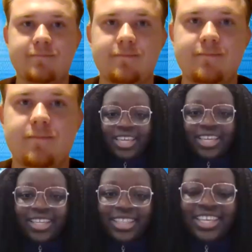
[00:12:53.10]

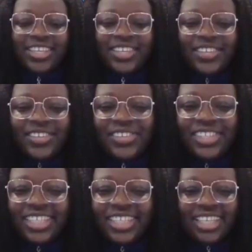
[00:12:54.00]
Okay, thank you.
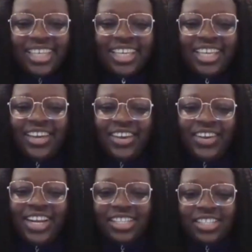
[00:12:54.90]
All
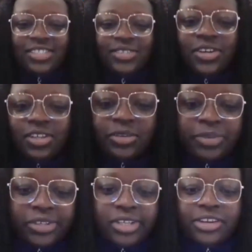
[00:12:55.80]
right, so Dr.
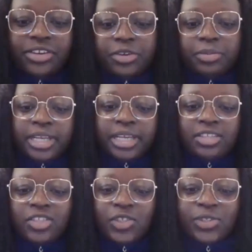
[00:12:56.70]
Bill, how do you
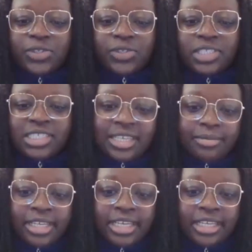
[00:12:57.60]
plan to
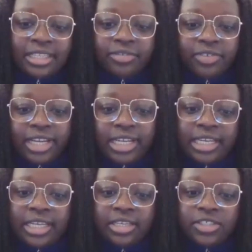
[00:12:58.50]
disseminate the
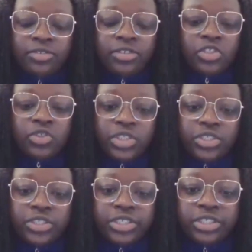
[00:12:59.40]
findings of this
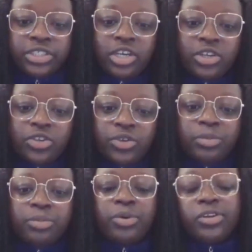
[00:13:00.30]
research to
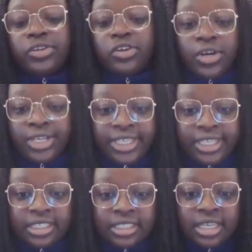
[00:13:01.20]
a broader
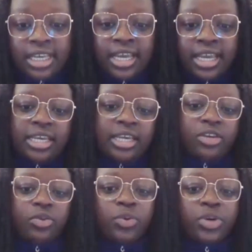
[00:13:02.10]
audience,
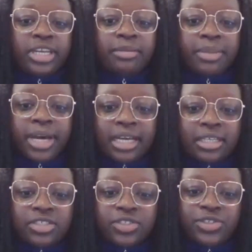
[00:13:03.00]
and what
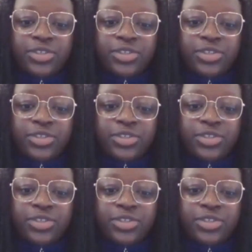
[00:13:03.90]
impacts